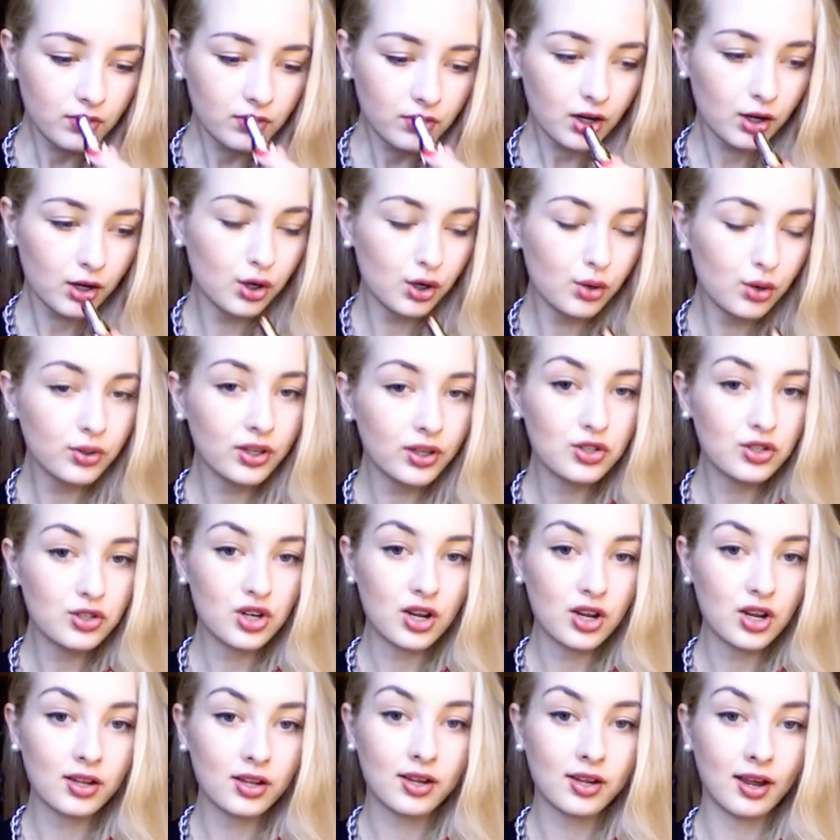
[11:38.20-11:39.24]
You know the
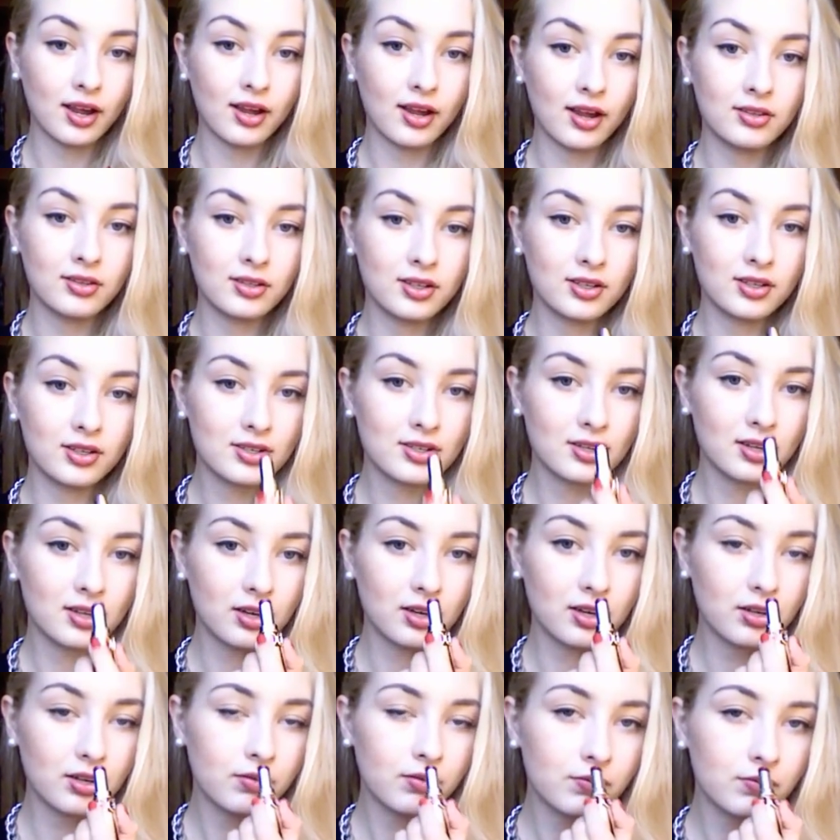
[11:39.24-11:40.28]
jelly candies,
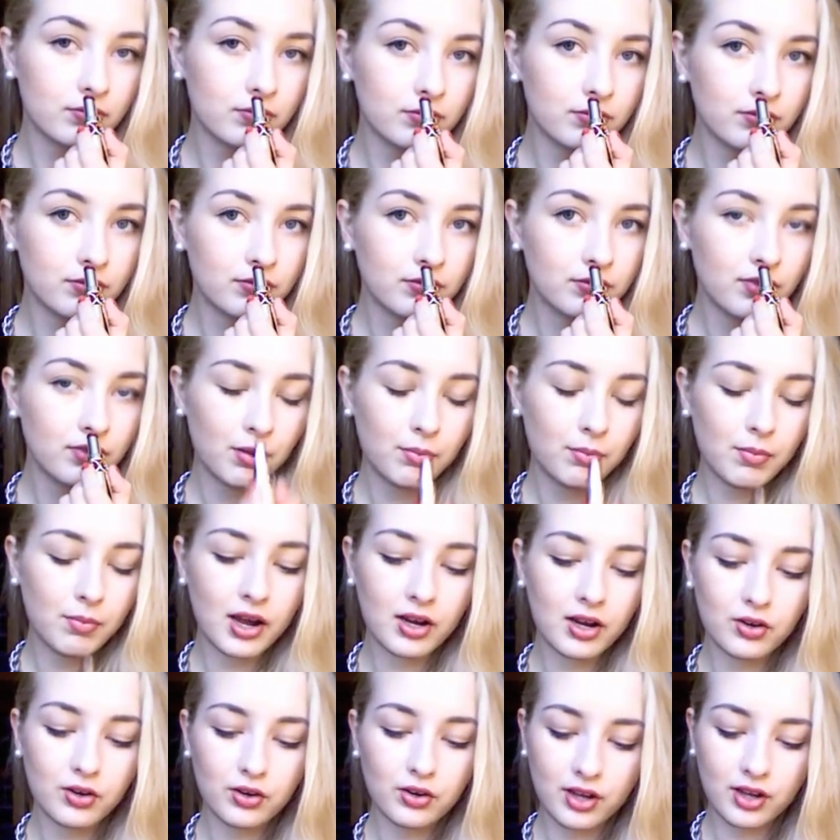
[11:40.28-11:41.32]
like a
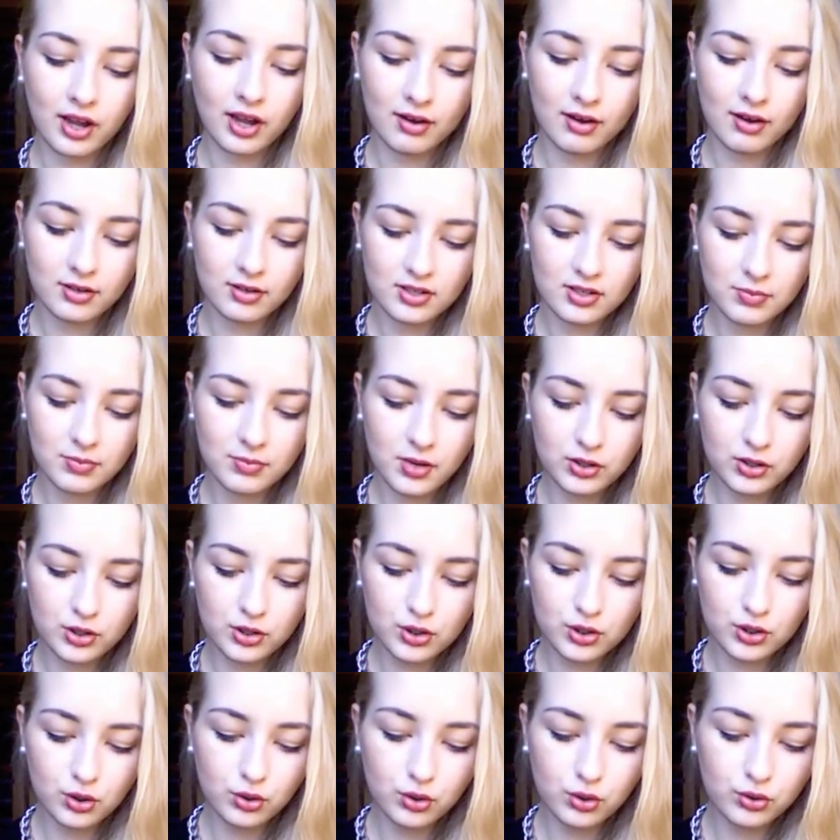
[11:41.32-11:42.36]
mango candy smells
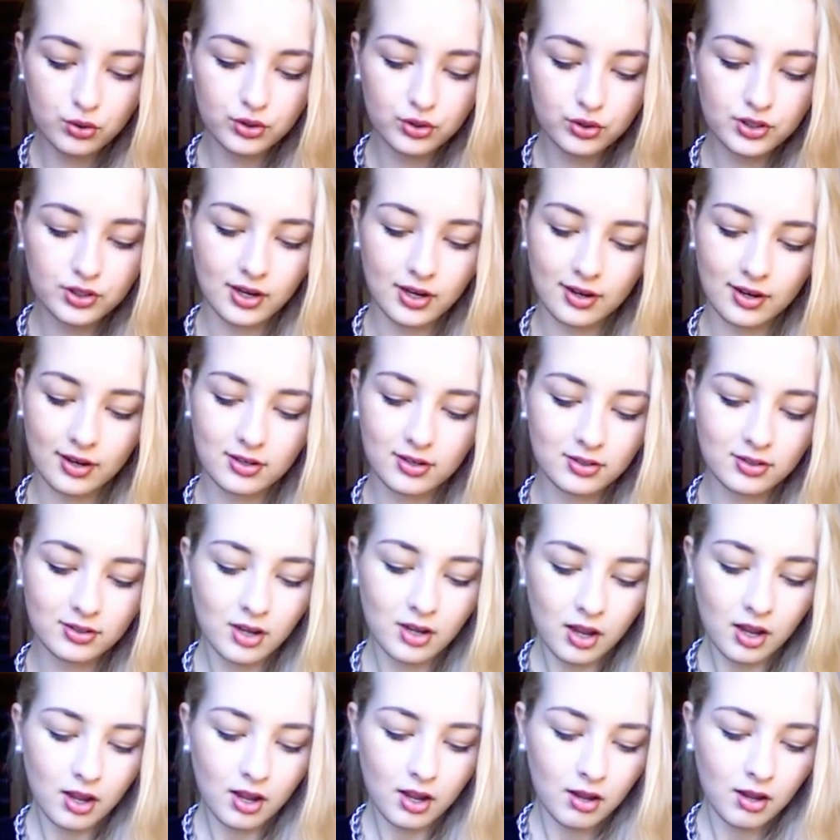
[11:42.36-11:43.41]
so good. And
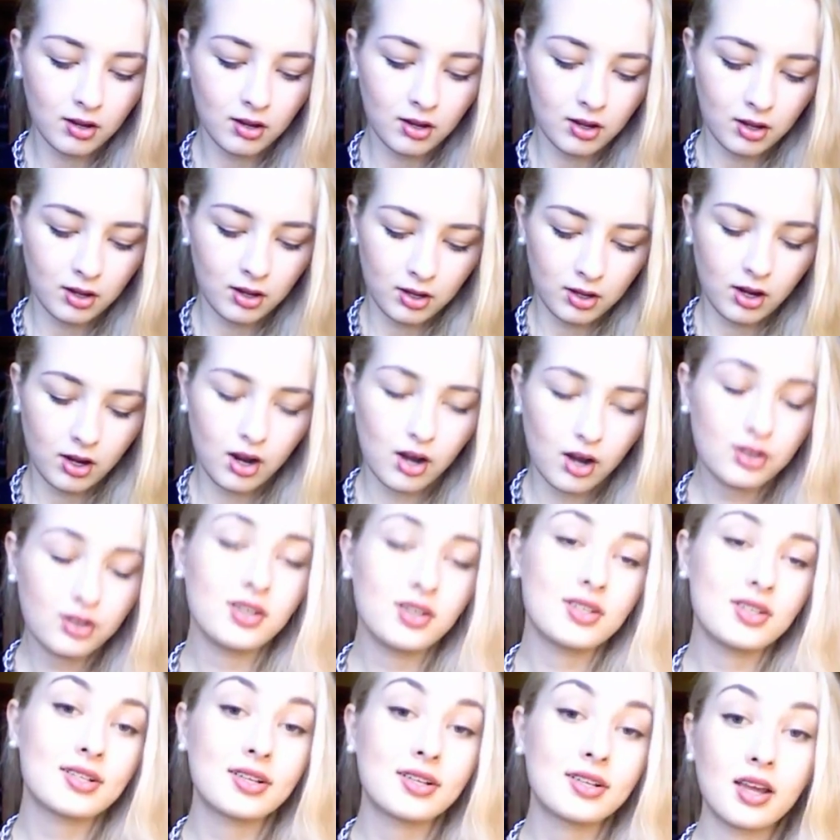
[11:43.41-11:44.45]

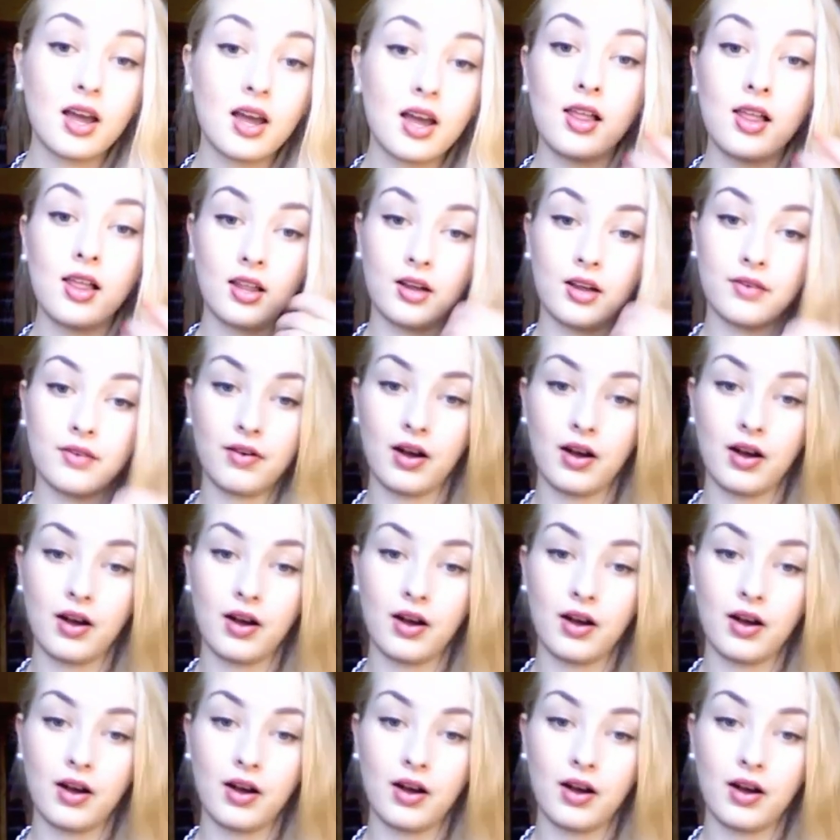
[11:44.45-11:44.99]
honestly, I love